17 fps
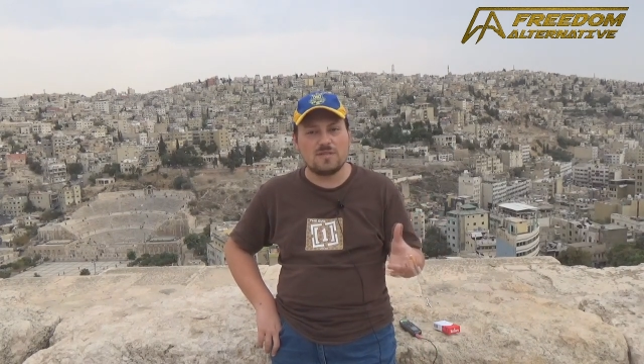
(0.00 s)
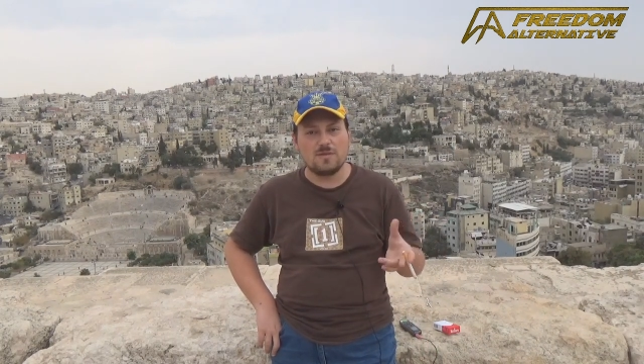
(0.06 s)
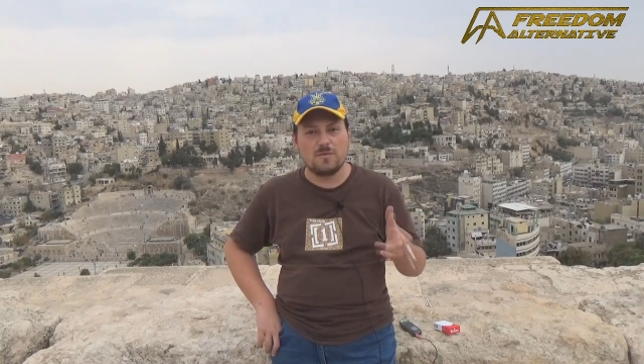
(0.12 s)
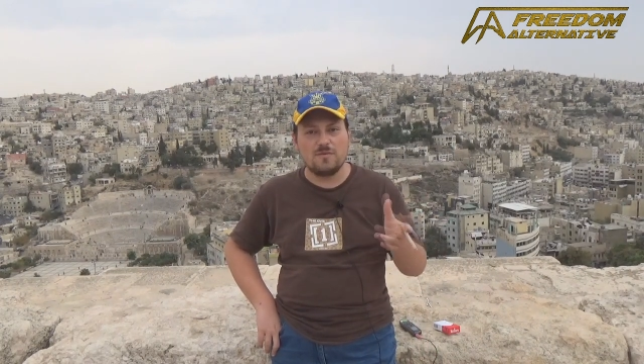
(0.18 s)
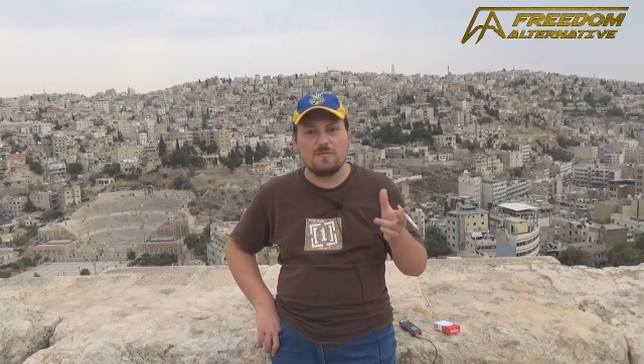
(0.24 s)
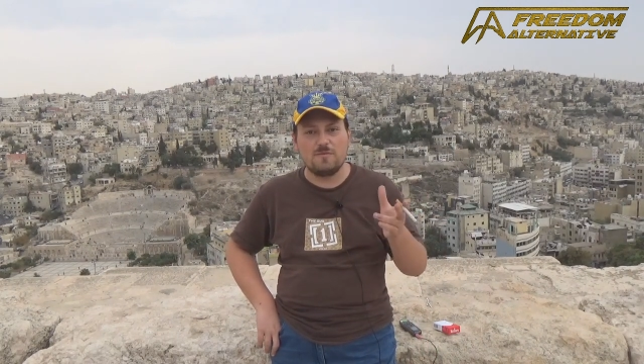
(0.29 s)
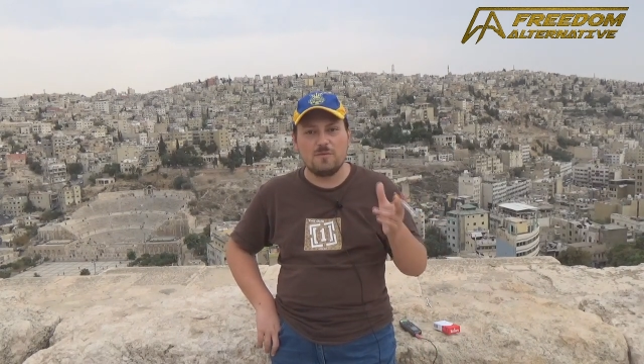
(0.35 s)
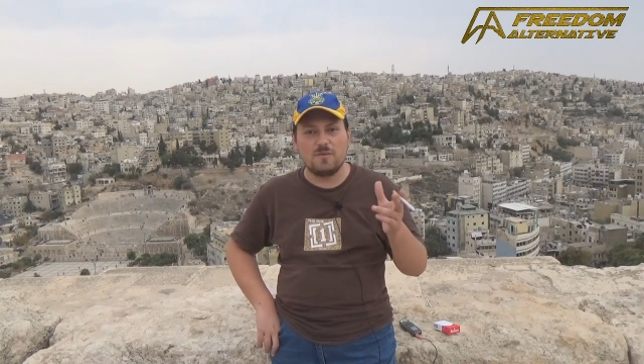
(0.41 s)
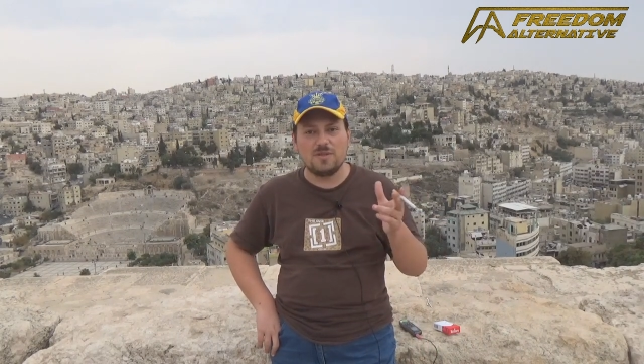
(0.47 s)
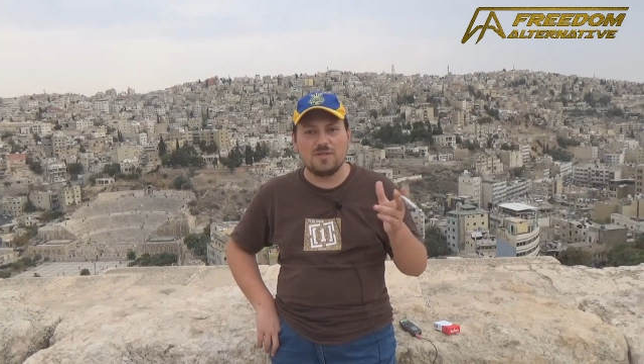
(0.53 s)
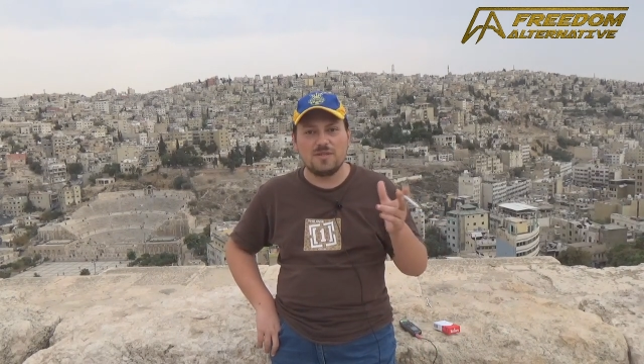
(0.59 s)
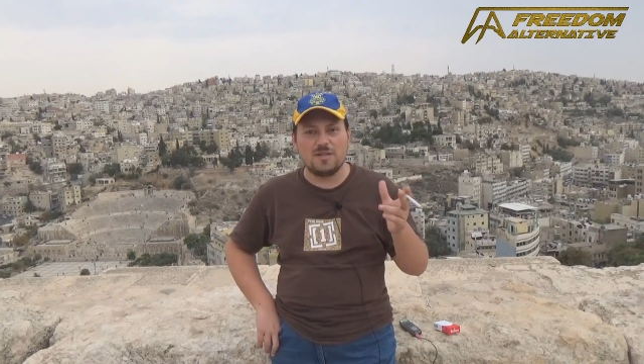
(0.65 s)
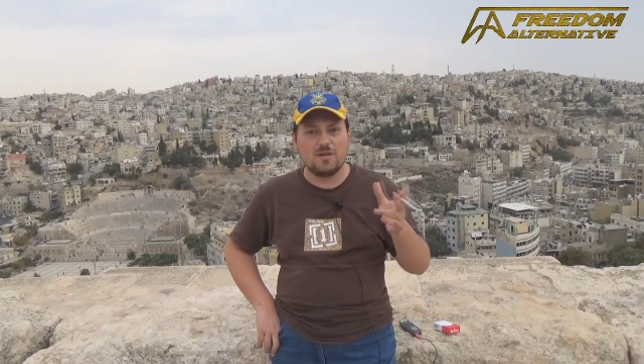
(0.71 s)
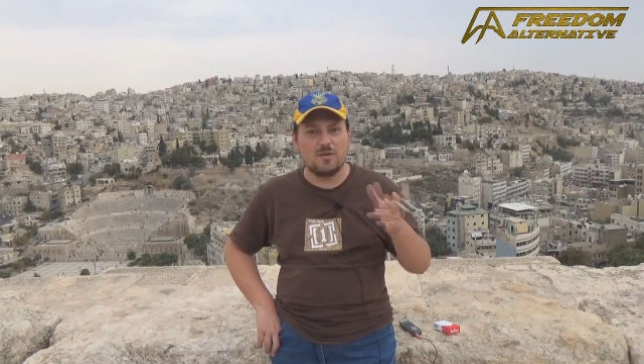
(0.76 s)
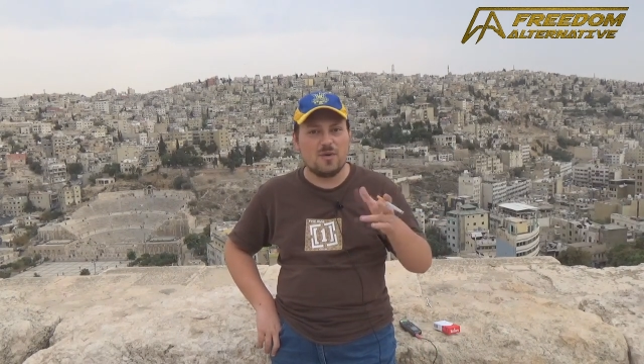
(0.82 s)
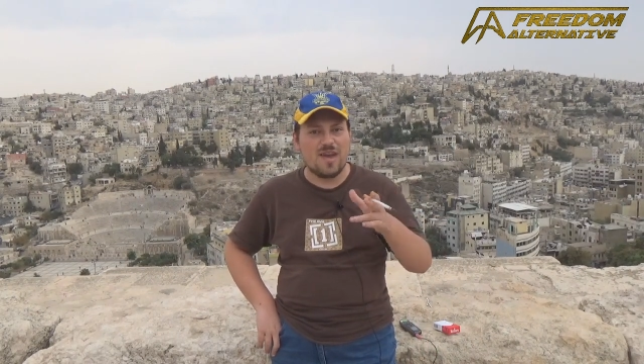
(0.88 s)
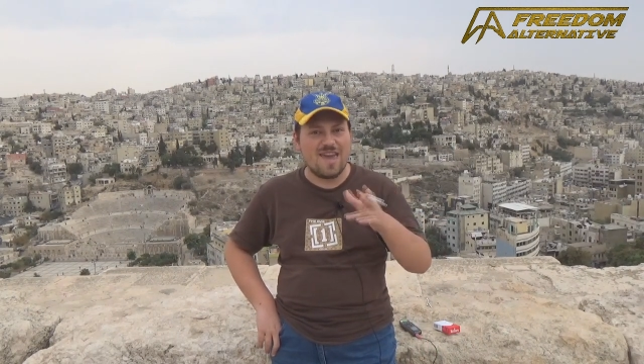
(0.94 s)
so if you want to
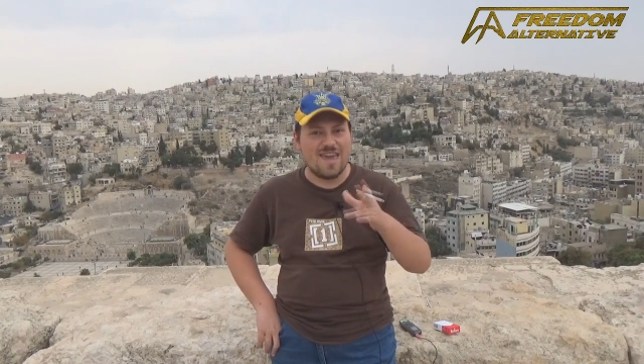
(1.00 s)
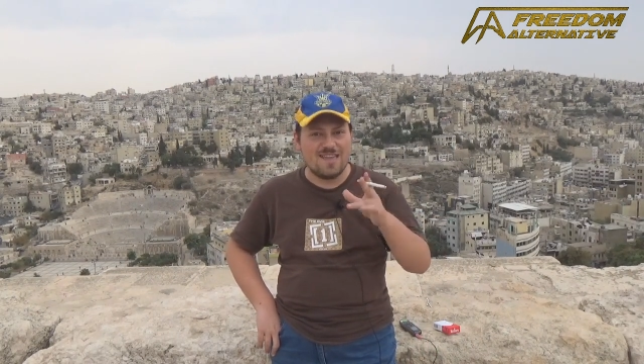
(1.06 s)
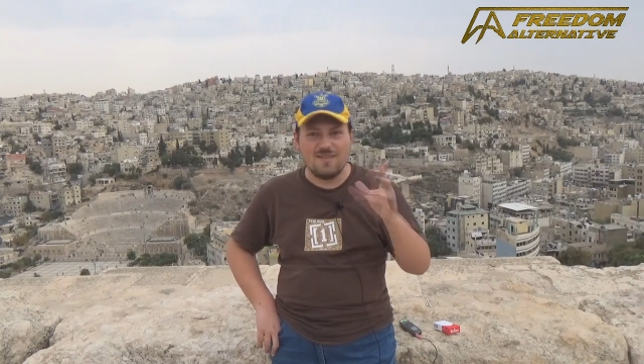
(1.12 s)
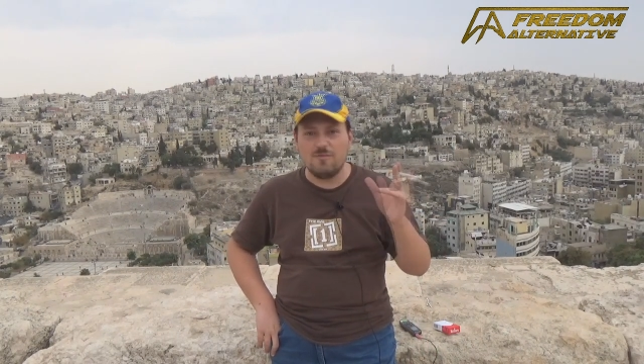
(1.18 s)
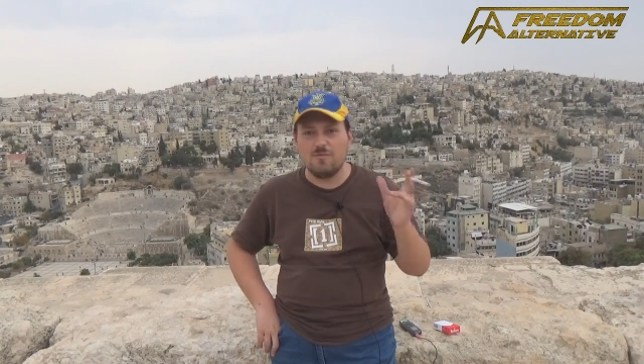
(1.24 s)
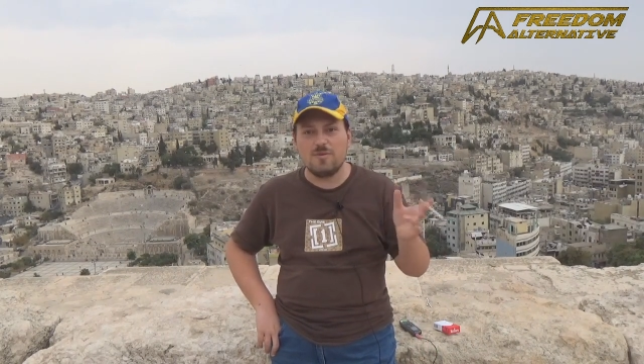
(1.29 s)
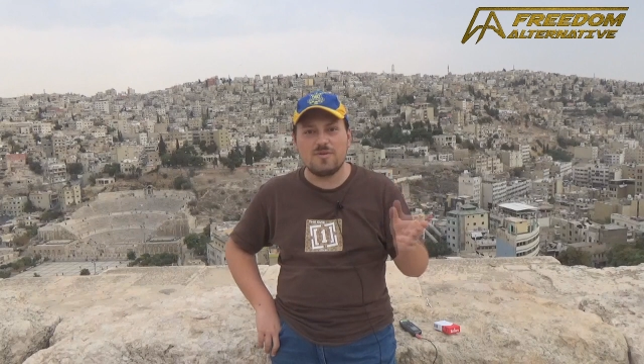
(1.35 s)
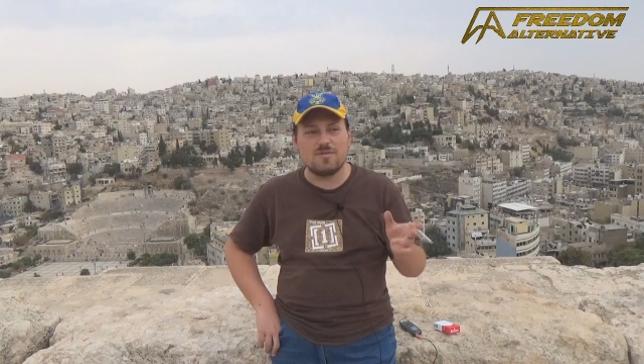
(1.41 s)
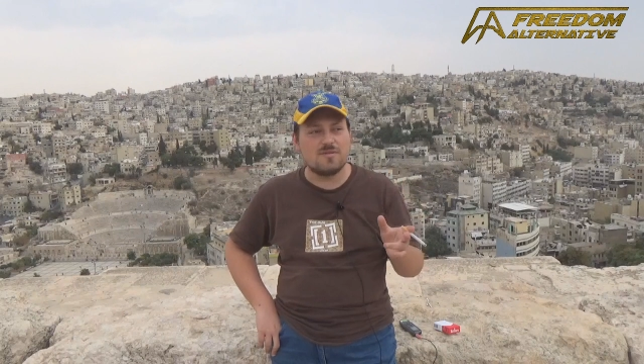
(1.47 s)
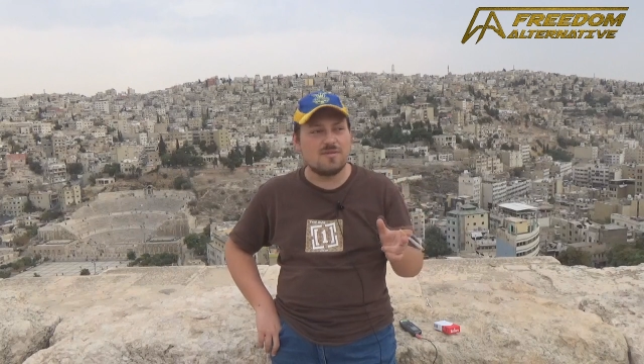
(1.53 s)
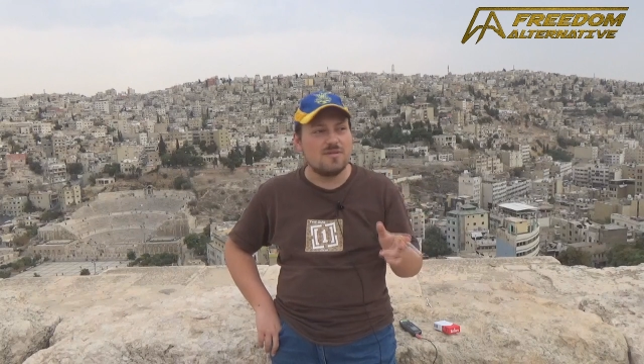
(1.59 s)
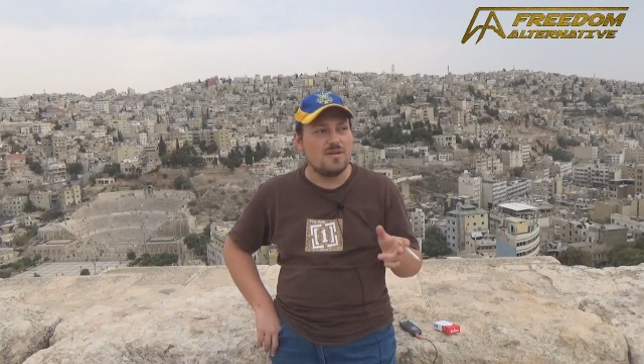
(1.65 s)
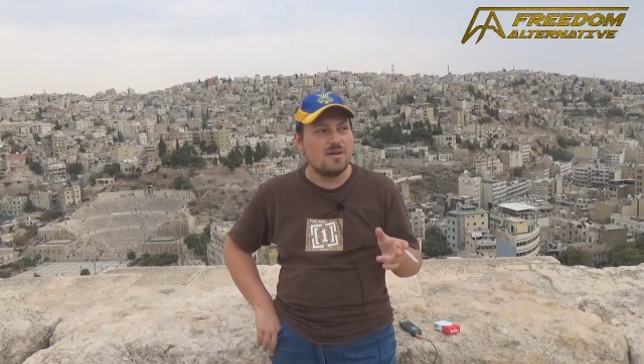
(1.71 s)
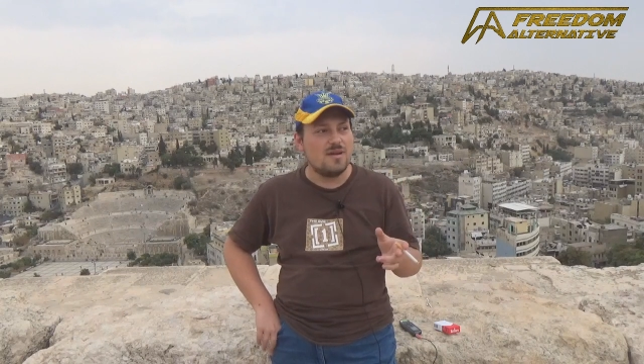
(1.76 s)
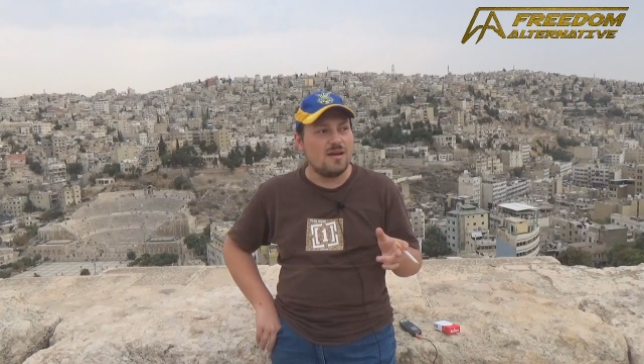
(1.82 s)
go anywhere